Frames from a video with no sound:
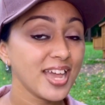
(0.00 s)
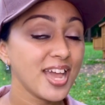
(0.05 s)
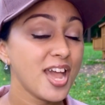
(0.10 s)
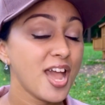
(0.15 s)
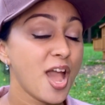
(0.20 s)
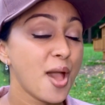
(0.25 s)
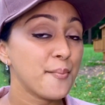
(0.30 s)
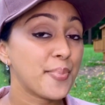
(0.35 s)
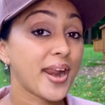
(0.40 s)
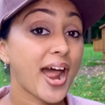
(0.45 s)

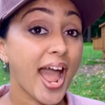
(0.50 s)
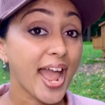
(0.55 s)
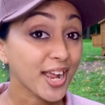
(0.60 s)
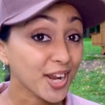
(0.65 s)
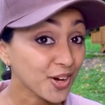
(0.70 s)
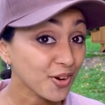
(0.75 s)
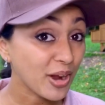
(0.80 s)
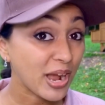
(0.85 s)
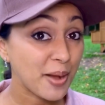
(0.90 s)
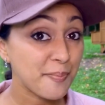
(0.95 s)
But I
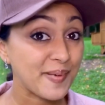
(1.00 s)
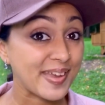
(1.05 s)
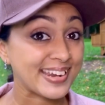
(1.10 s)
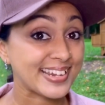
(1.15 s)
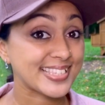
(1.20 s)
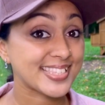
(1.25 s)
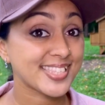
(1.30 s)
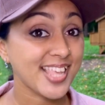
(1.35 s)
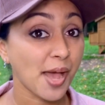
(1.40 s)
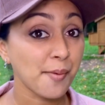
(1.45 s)
grew up in a
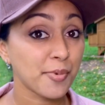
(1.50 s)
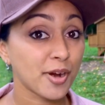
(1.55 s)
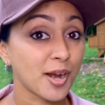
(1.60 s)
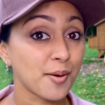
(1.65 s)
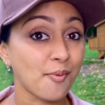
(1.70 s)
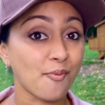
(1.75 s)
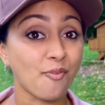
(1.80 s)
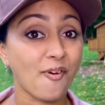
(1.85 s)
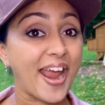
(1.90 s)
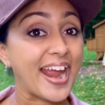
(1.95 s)
suburb
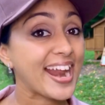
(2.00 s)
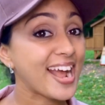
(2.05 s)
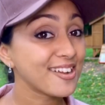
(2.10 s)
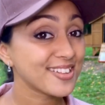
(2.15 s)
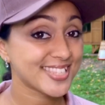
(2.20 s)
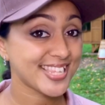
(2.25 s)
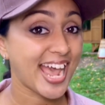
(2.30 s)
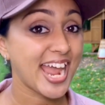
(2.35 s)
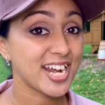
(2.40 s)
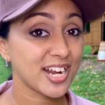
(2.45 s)
right
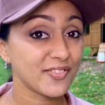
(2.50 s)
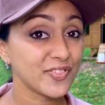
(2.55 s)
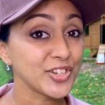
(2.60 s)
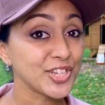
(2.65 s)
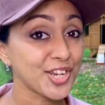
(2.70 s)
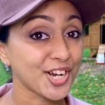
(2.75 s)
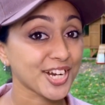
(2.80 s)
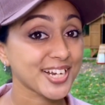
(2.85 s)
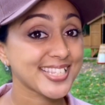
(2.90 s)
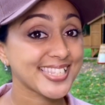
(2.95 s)
outside of New
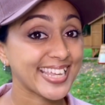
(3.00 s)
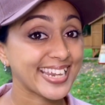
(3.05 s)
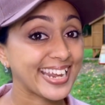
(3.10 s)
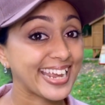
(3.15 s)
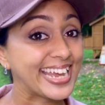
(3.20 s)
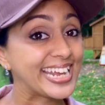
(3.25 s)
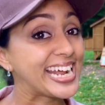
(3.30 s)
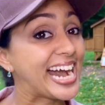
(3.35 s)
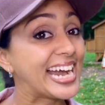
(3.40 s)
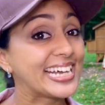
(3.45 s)
York City,
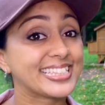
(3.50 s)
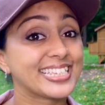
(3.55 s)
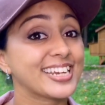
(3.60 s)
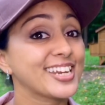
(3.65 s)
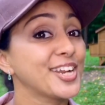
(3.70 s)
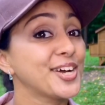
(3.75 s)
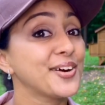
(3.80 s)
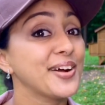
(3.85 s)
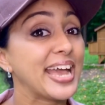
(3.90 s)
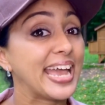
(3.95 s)
and I didn't
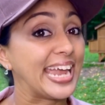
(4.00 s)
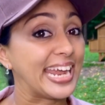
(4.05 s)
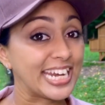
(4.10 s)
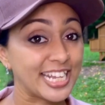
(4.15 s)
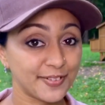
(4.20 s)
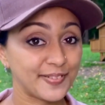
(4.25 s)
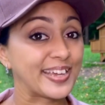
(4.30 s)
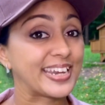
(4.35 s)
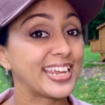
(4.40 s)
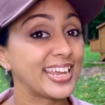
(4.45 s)
know
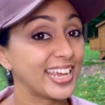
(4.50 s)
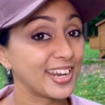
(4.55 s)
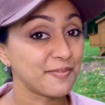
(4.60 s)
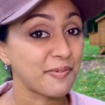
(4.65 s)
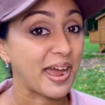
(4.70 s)
anybody in my